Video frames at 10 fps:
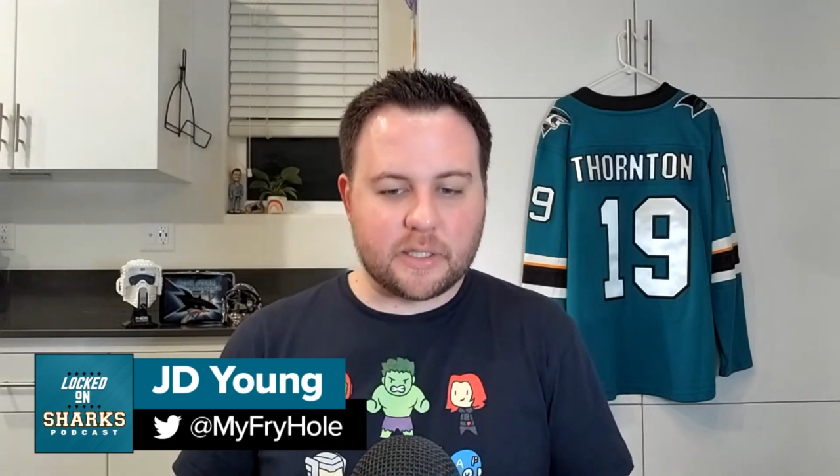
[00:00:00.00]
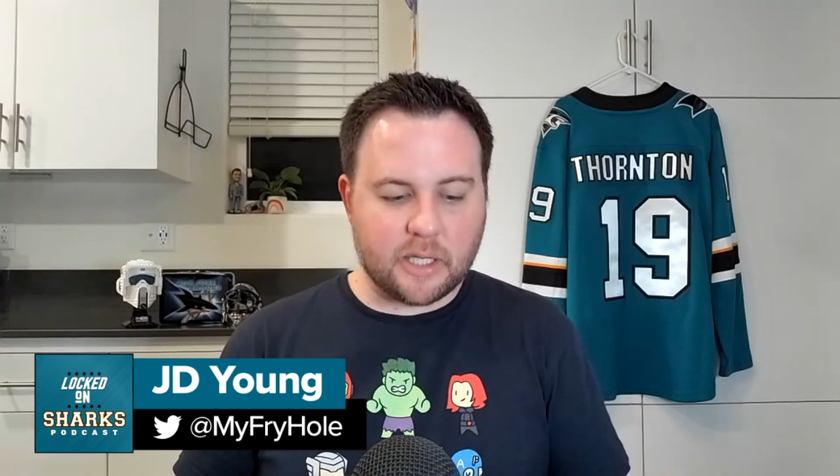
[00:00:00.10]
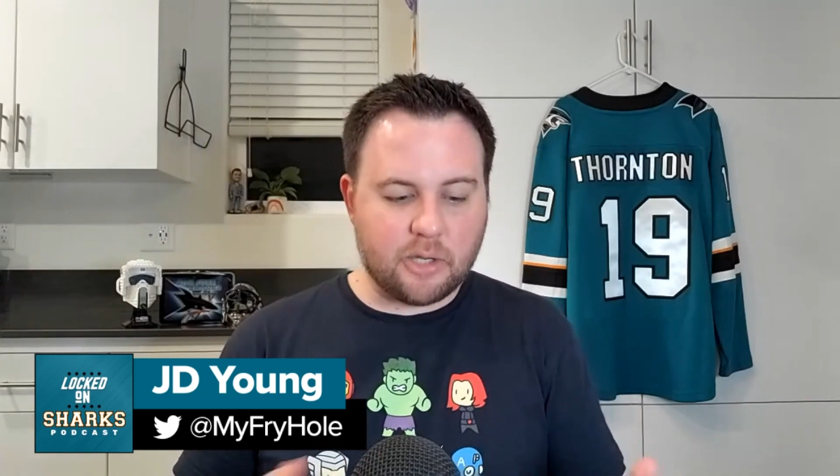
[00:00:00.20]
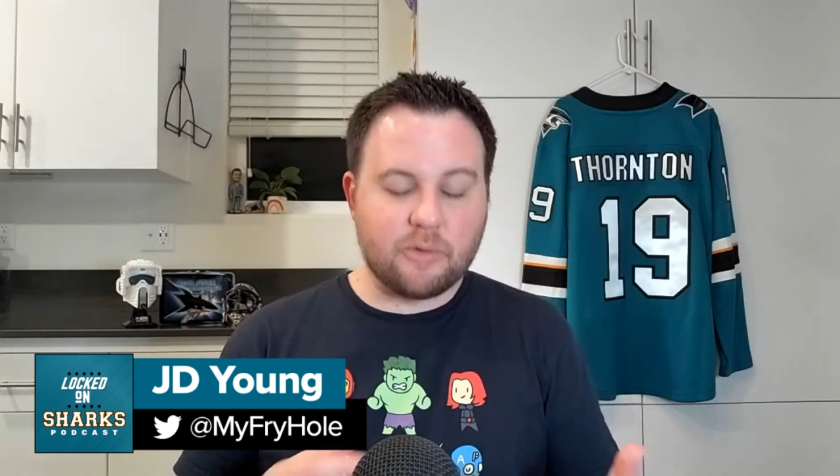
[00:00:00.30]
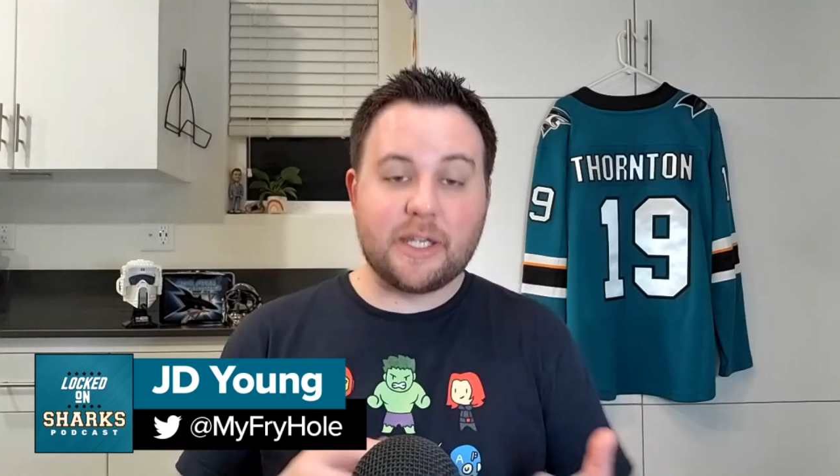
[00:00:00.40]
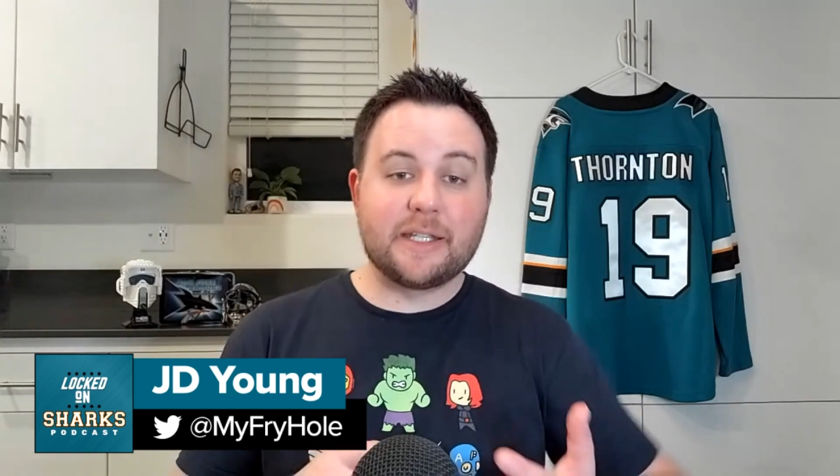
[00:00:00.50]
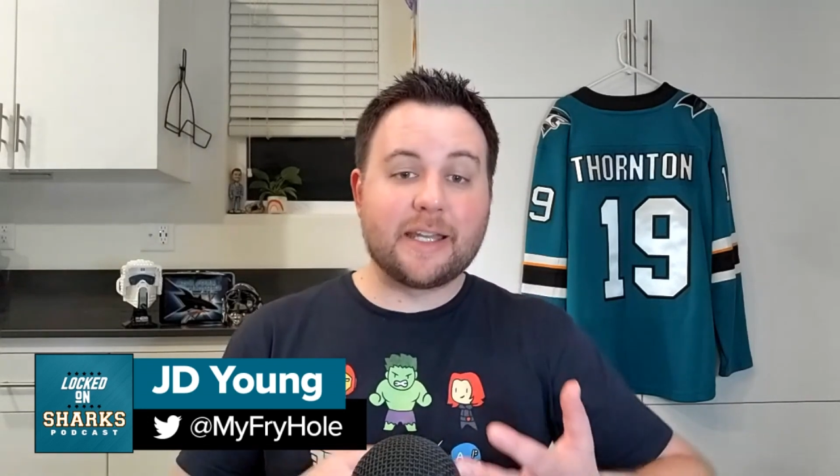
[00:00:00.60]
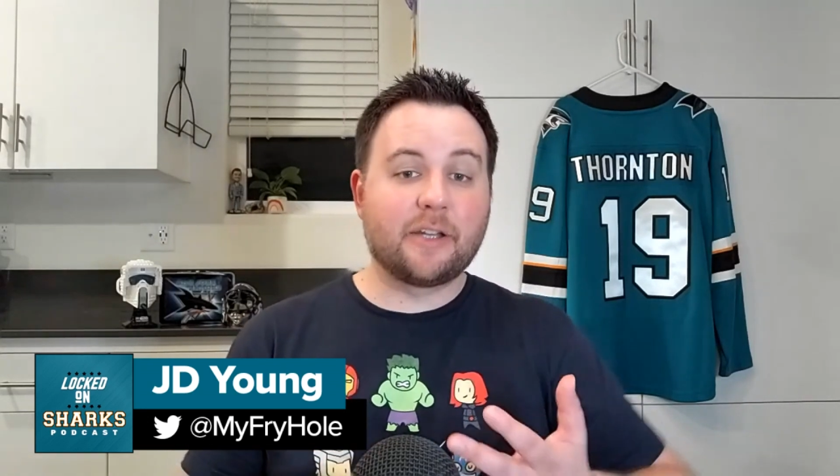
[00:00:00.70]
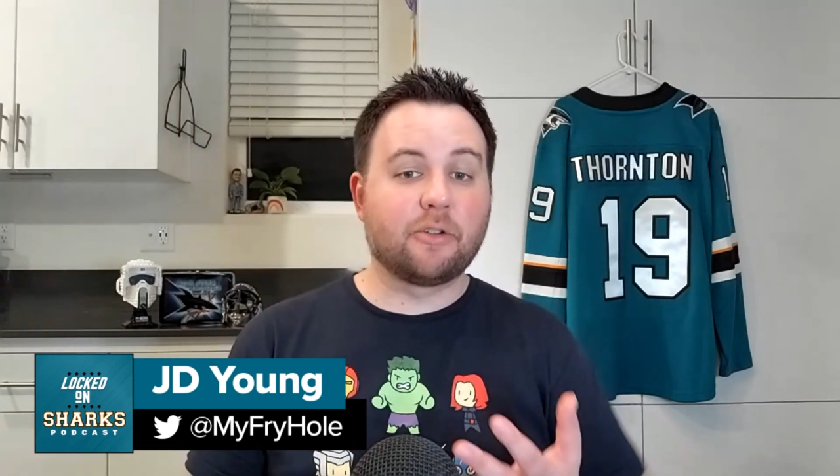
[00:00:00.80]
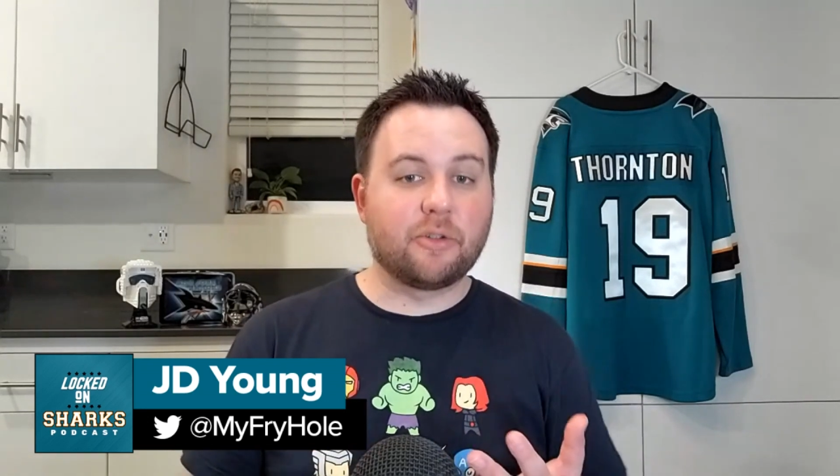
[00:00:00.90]
Like, you need
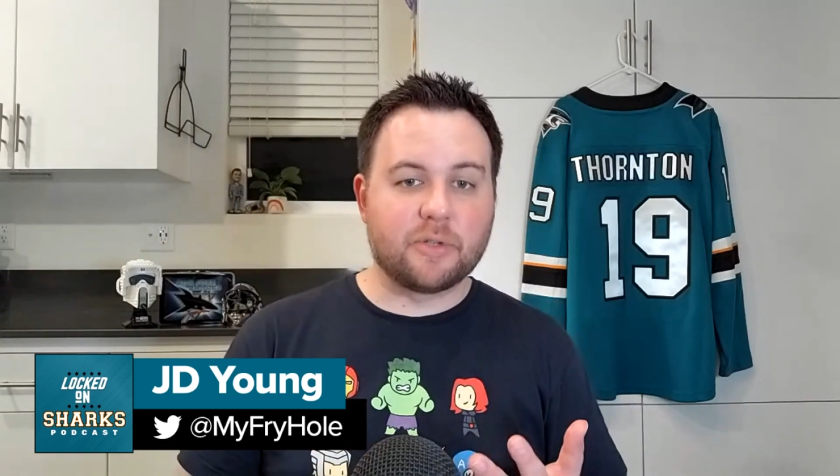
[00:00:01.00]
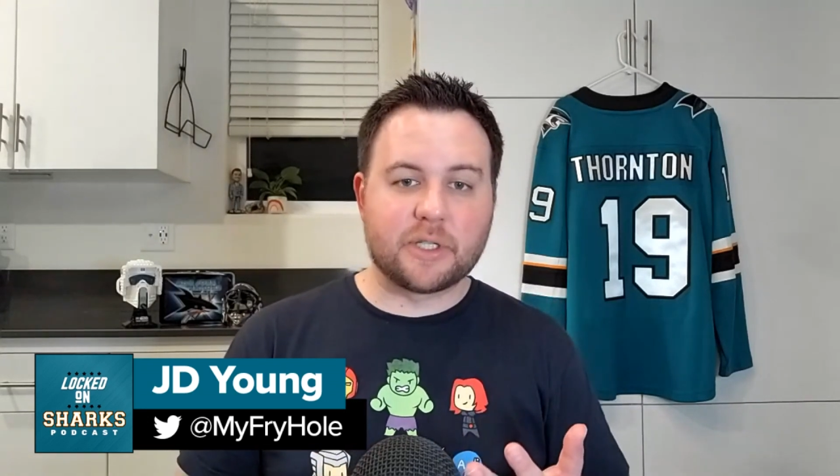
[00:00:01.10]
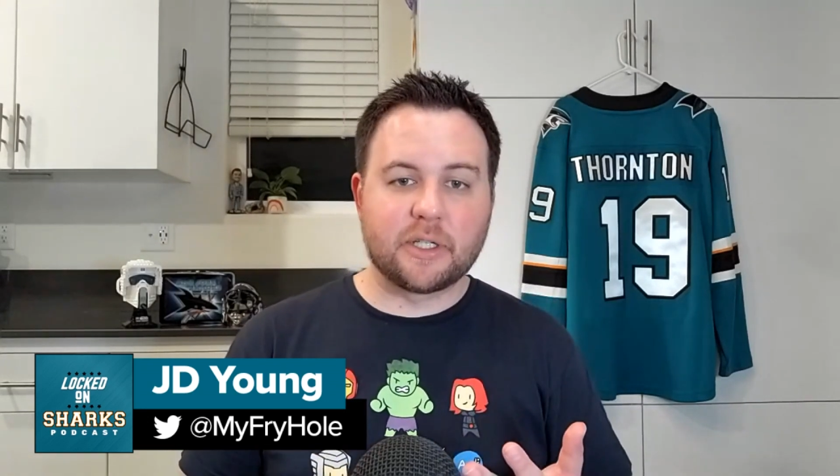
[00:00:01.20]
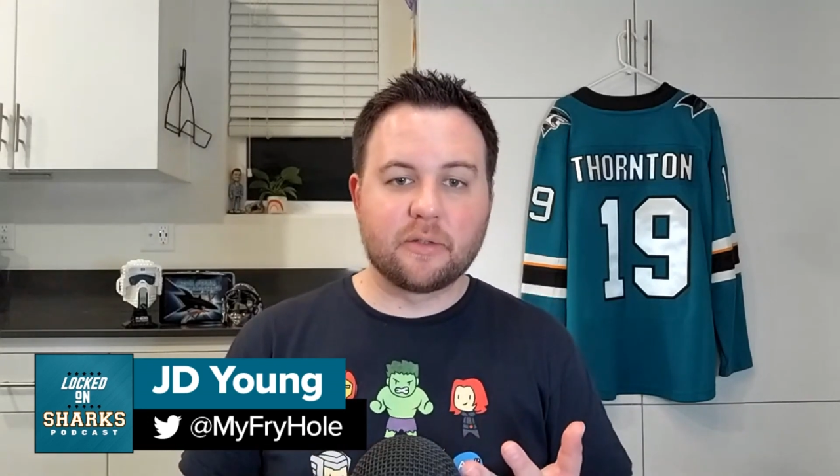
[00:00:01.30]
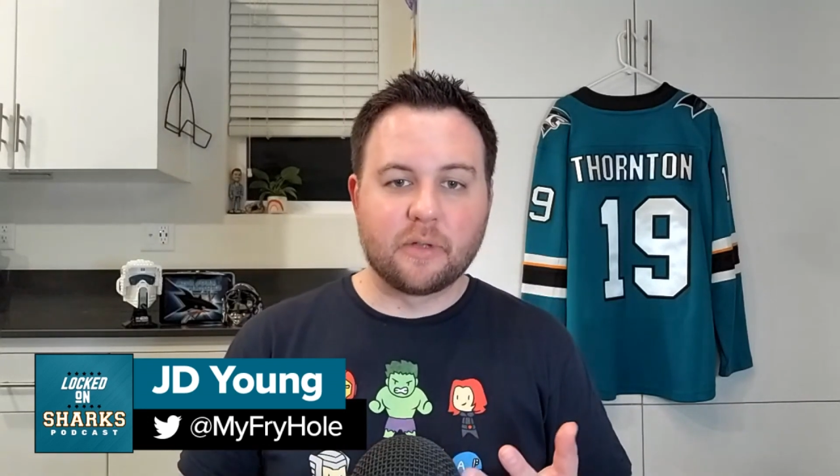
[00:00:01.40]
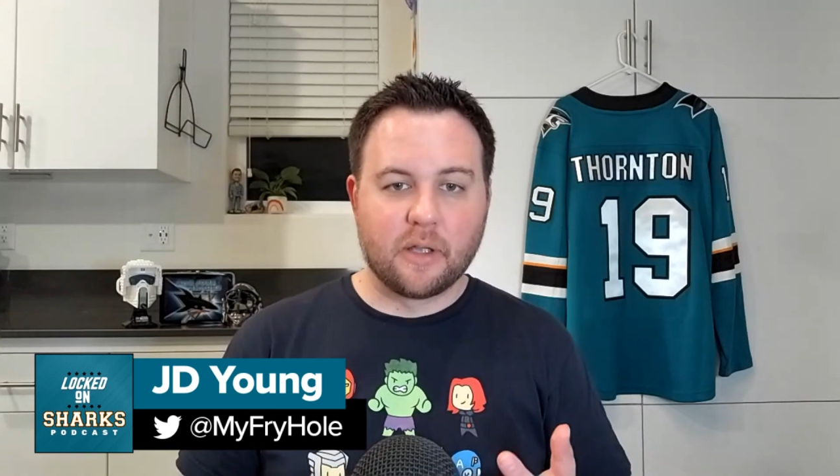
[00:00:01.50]
Daniel Gushin.